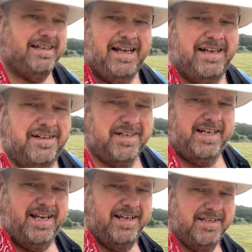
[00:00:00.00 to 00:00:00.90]

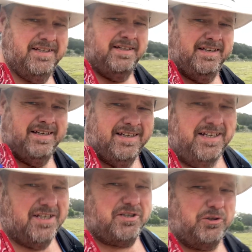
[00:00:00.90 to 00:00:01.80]
Howdy,
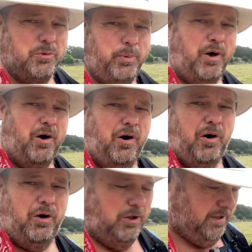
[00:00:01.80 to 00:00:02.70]
it's Uncle
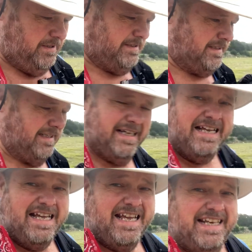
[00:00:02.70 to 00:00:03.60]
Paul,
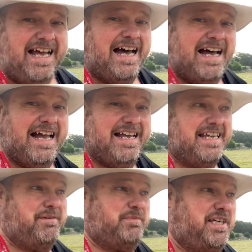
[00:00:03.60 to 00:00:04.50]
and I
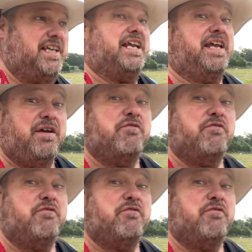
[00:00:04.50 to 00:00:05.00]
am getting